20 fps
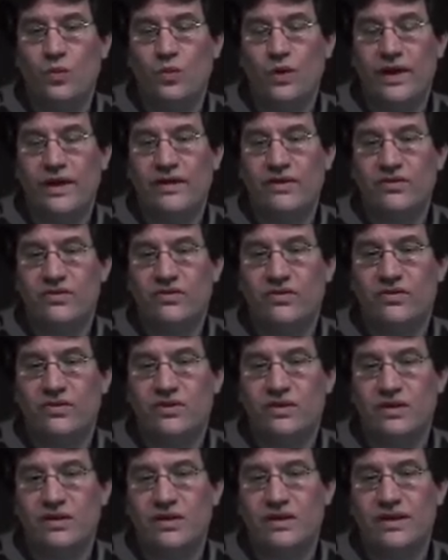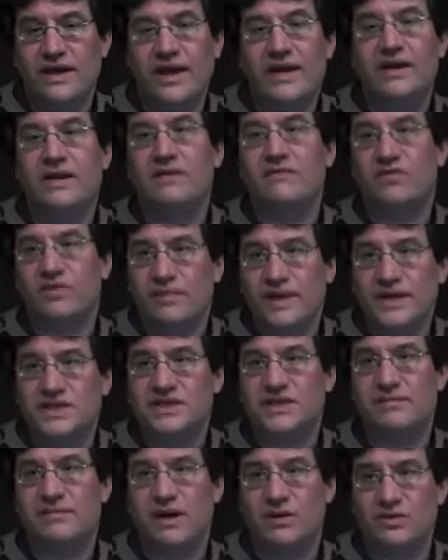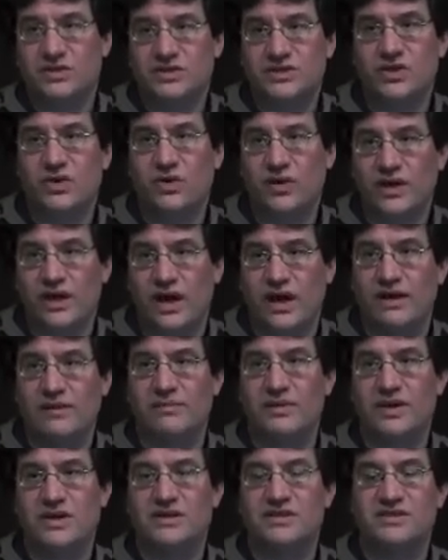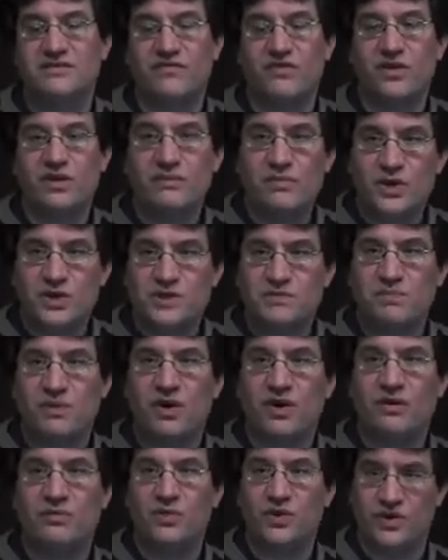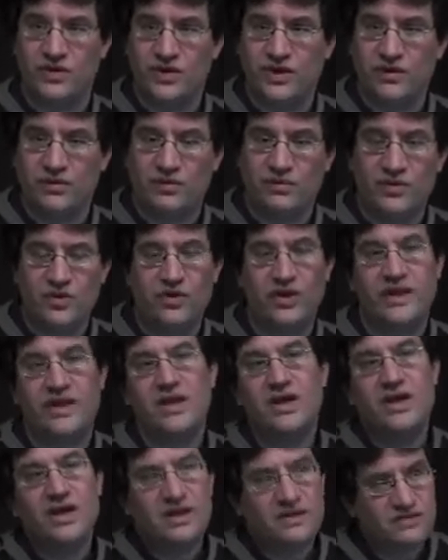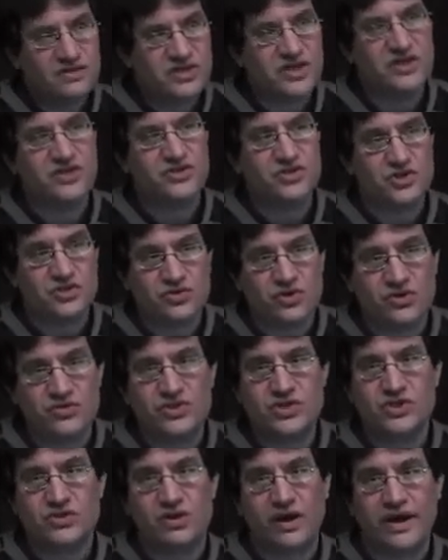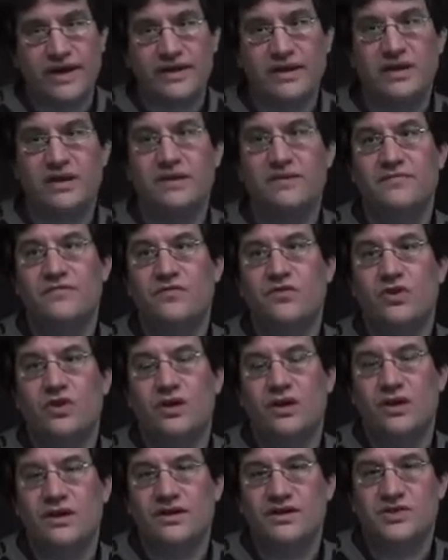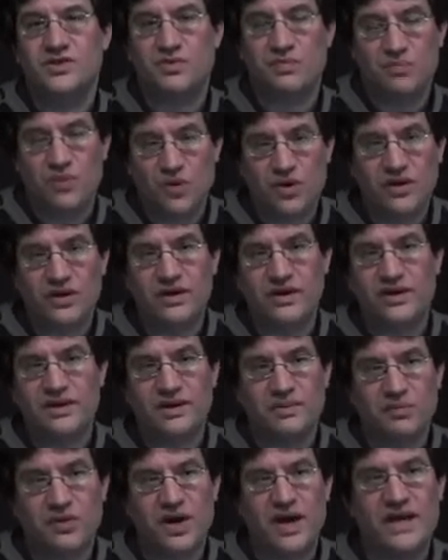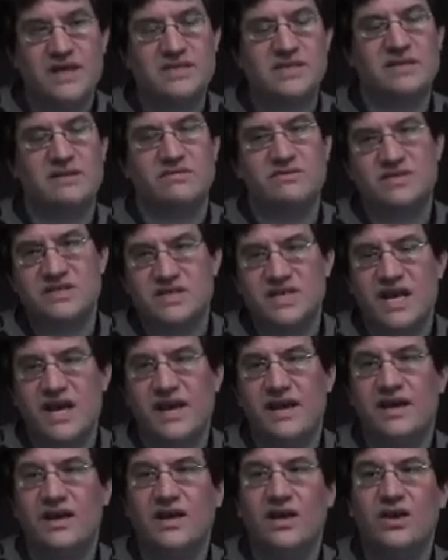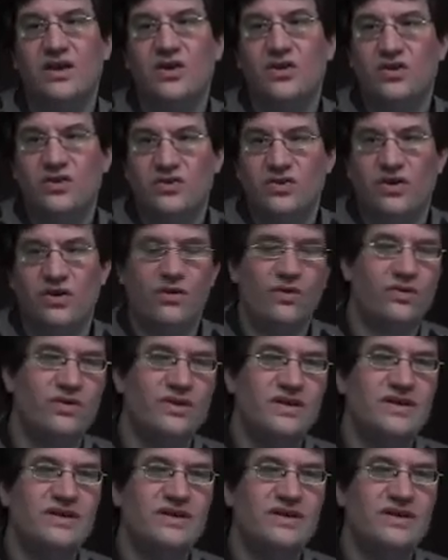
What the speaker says: with getting information about what's going on, because for the most part, when you get, you know, like if you see there's a drone strike, and it's reported in the press, and we'll say, you know,